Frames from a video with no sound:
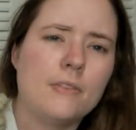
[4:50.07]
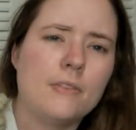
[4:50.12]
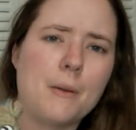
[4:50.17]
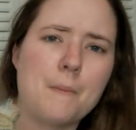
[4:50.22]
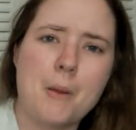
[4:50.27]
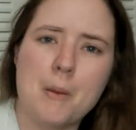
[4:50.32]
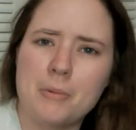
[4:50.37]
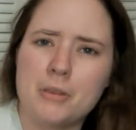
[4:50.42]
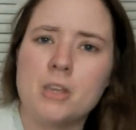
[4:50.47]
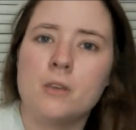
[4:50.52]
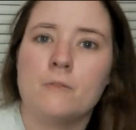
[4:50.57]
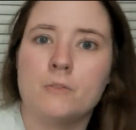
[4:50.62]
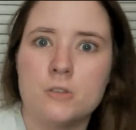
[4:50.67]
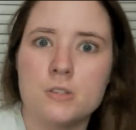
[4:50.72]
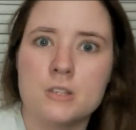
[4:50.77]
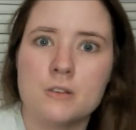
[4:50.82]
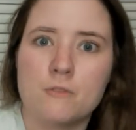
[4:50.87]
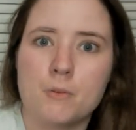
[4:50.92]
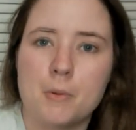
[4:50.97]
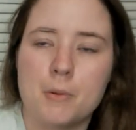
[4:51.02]
that might be
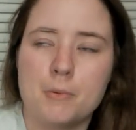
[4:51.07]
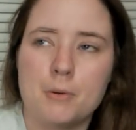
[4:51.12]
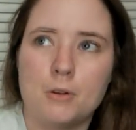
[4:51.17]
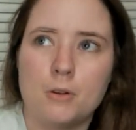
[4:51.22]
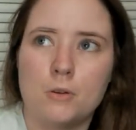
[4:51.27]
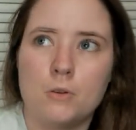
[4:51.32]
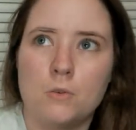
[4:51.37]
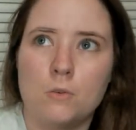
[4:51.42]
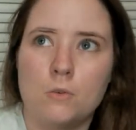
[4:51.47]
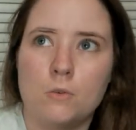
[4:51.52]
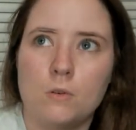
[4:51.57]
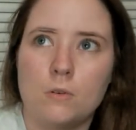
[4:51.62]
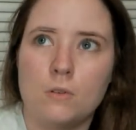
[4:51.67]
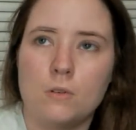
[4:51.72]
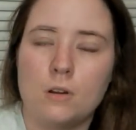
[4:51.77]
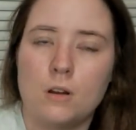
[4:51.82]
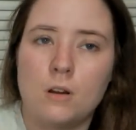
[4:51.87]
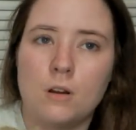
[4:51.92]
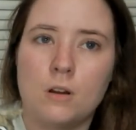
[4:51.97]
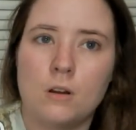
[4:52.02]
confusing for people who
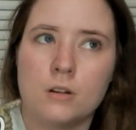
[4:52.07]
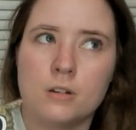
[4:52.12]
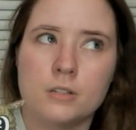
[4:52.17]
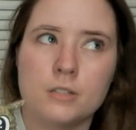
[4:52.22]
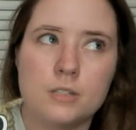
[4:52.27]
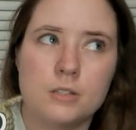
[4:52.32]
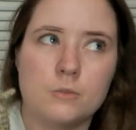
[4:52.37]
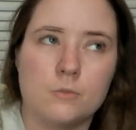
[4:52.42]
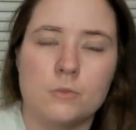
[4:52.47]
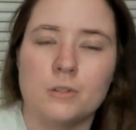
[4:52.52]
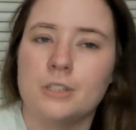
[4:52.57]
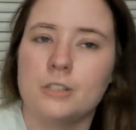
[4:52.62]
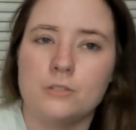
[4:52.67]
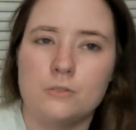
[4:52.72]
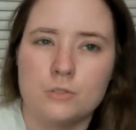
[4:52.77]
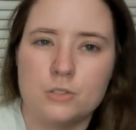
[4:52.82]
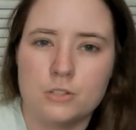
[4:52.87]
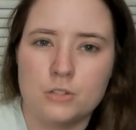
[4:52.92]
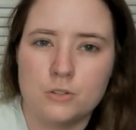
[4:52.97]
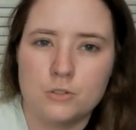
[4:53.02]
aren't really
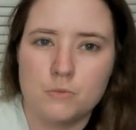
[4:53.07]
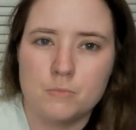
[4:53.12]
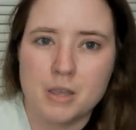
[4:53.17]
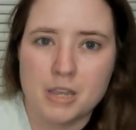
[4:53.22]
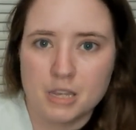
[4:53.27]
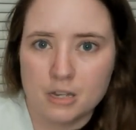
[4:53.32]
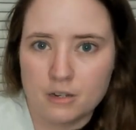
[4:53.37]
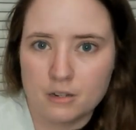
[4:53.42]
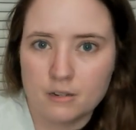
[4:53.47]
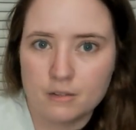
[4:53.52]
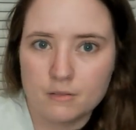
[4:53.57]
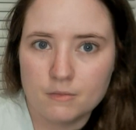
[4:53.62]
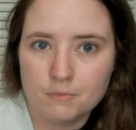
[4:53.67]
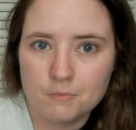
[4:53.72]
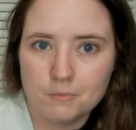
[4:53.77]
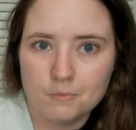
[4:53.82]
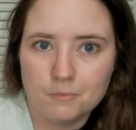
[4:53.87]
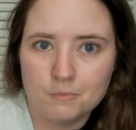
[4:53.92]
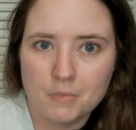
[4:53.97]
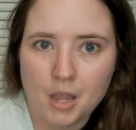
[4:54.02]
used to making
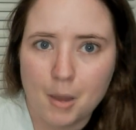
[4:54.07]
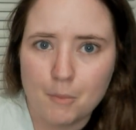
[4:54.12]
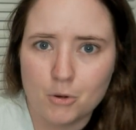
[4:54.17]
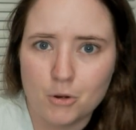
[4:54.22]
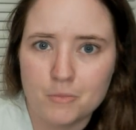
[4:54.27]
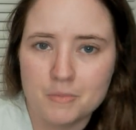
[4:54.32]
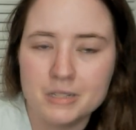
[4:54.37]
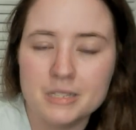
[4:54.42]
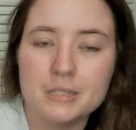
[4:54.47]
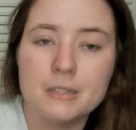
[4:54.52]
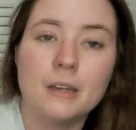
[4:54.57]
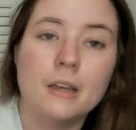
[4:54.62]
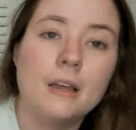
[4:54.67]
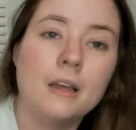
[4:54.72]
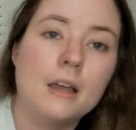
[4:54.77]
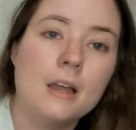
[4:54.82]
amigurumis.